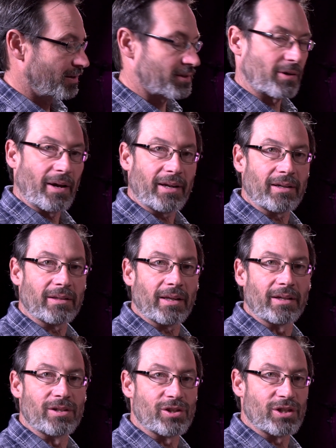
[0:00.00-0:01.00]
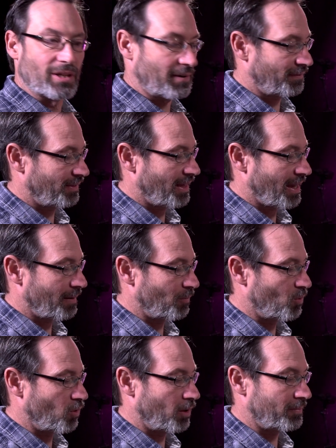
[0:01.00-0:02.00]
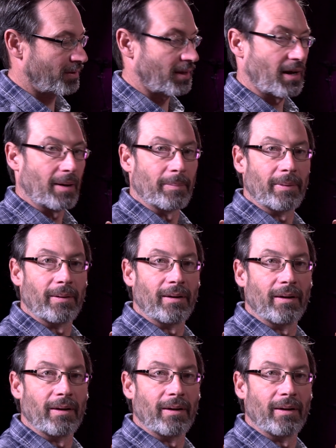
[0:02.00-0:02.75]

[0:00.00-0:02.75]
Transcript: So I can like shift that warmth up